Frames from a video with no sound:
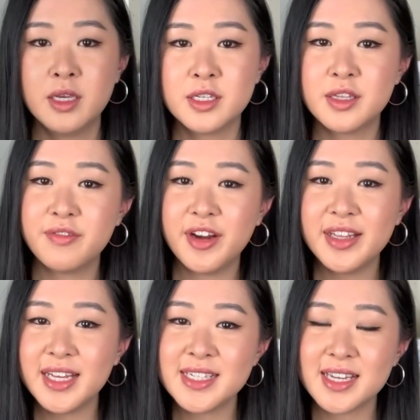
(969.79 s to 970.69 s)
So the very
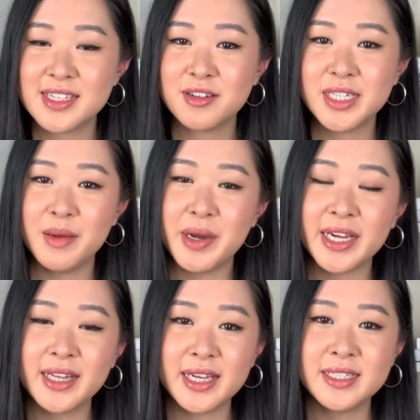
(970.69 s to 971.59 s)
last SLG in my
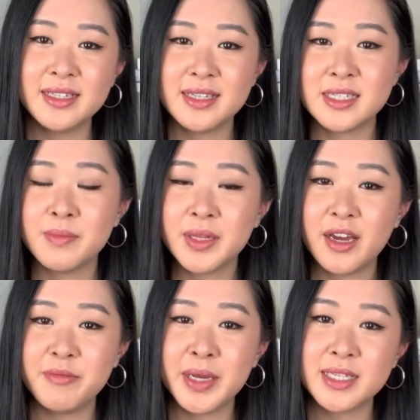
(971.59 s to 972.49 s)
collection is something
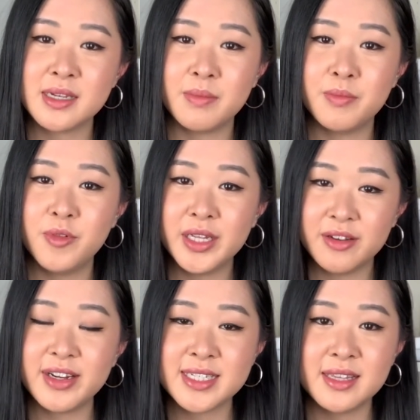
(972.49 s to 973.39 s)
I've picked up really
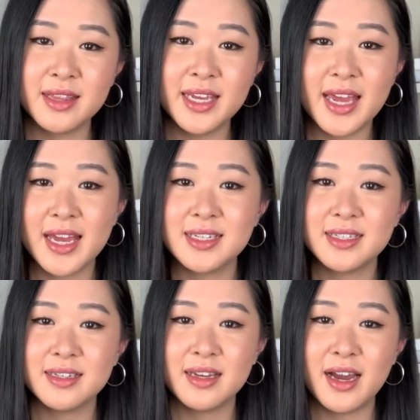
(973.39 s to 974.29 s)
recently, and
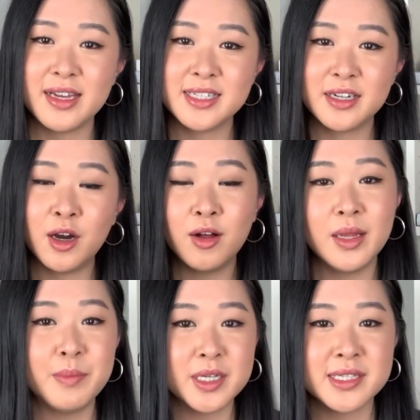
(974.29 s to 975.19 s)
I did a
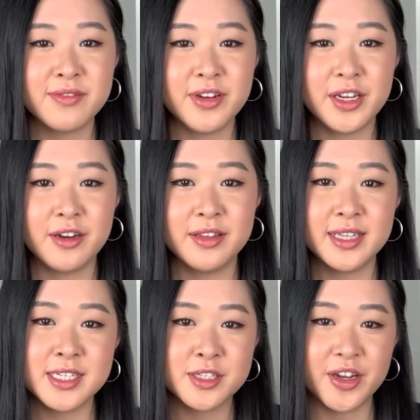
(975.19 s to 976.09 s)
whole unboxing video on
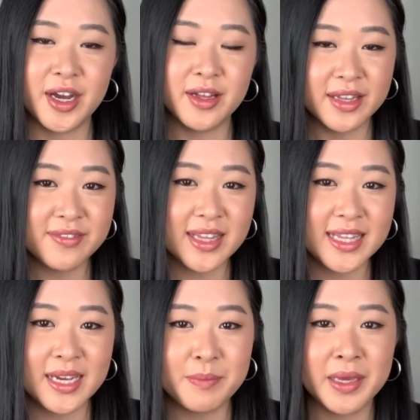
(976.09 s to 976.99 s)
this, so I'll leave that
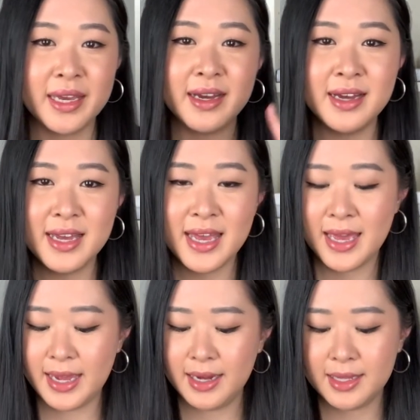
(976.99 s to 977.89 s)
link up here.
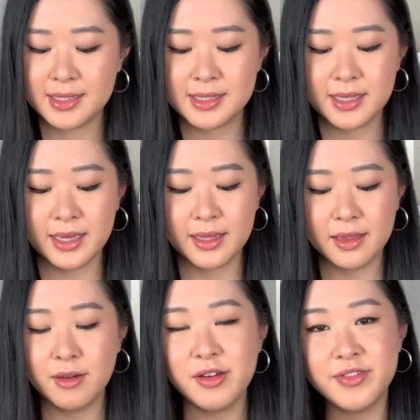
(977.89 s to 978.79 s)
And it's the
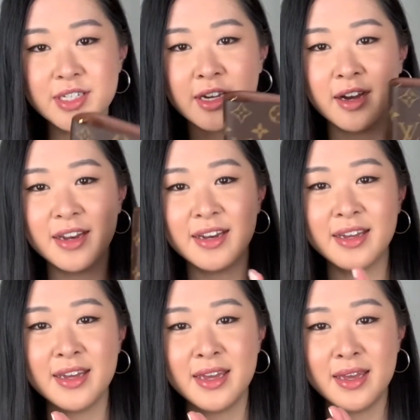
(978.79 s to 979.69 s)
Louis Vuitton
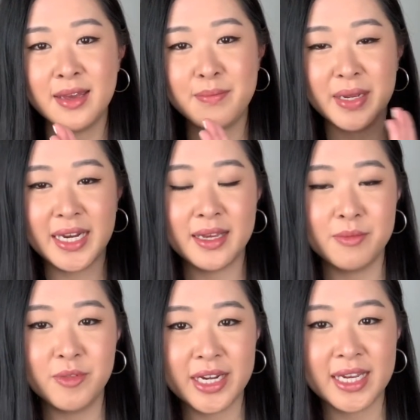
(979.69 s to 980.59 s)

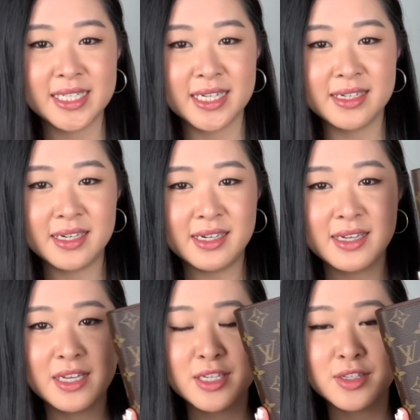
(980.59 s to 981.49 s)
medium ring agenda.
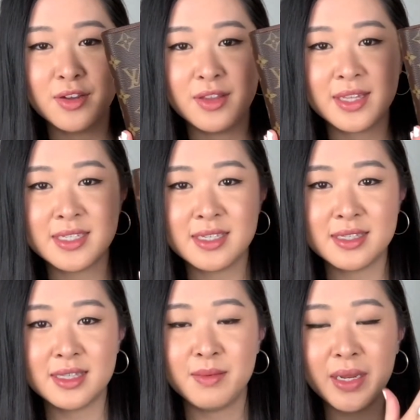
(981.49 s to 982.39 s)
So this is
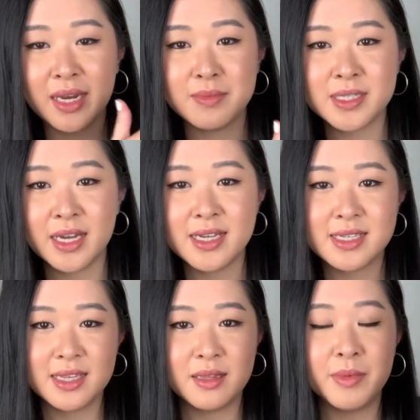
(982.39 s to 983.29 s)
the medium size
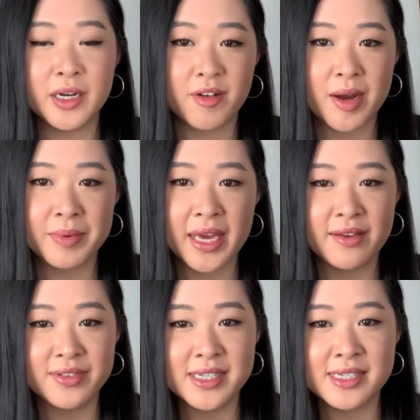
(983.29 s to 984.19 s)
in the monogram
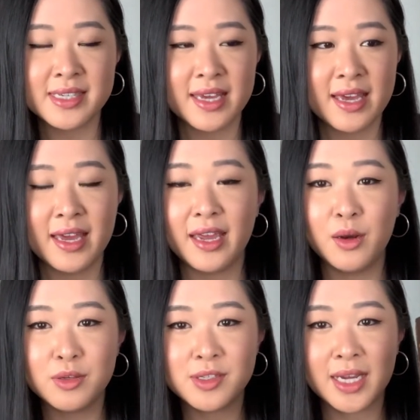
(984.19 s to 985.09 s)
canvas. It
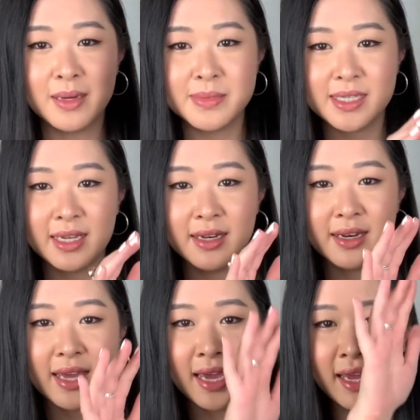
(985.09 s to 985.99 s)
also comes
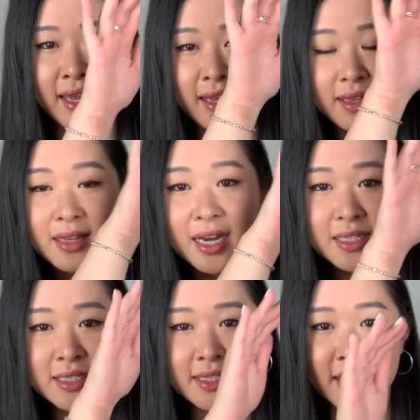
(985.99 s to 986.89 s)
in a large
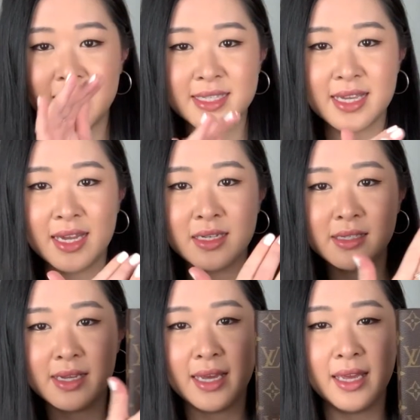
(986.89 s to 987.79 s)
size and
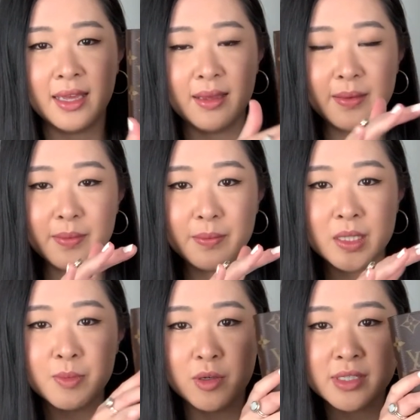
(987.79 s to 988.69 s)
a
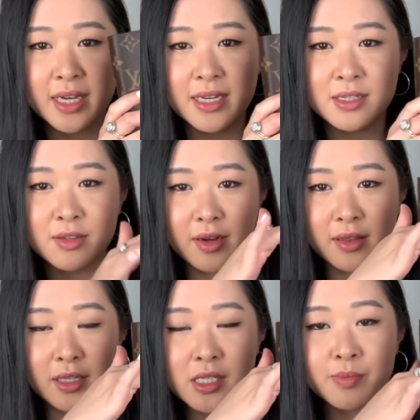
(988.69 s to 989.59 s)
small size, so a
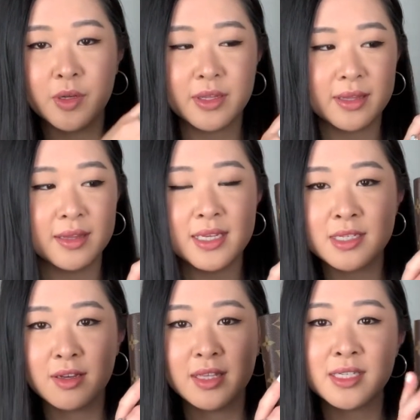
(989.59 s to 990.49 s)
lot smaller than this.
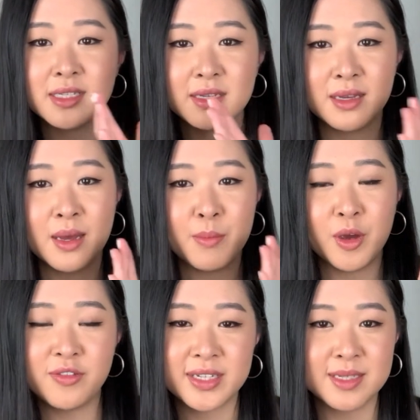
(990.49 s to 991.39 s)
So this is a
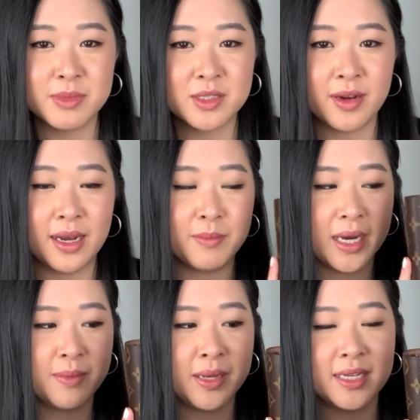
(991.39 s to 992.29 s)
perfect in between in
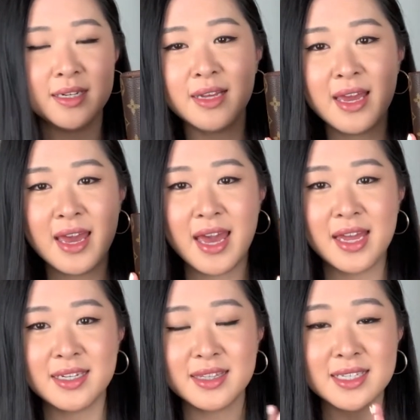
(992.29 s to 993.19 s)
my opinion.
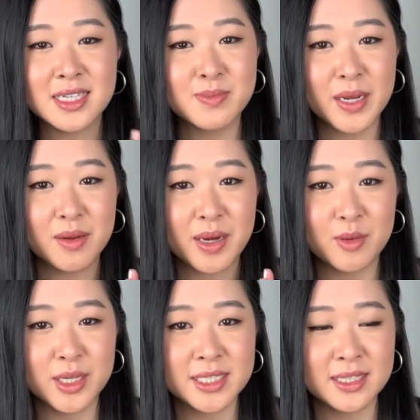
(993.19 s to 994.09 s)
And this has been on my
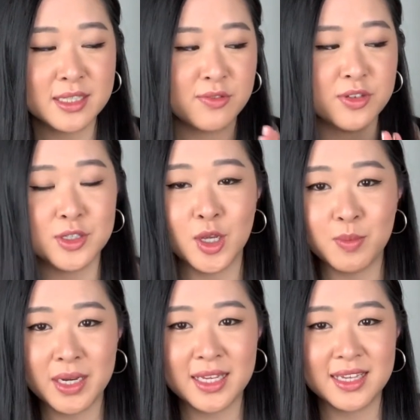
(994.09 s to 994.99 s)
wish list for so
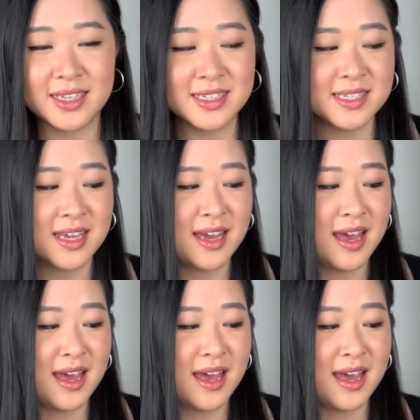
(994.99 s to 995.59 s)
many years.